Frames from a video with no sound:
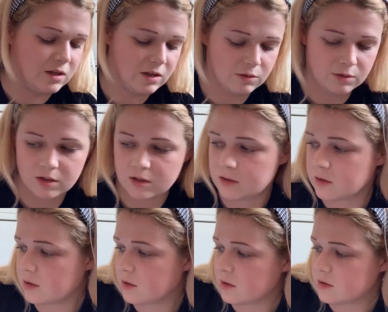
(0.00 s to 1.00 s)
There we go.
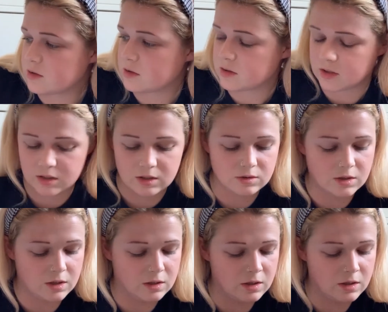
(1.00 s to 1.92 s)
Let's just do that one.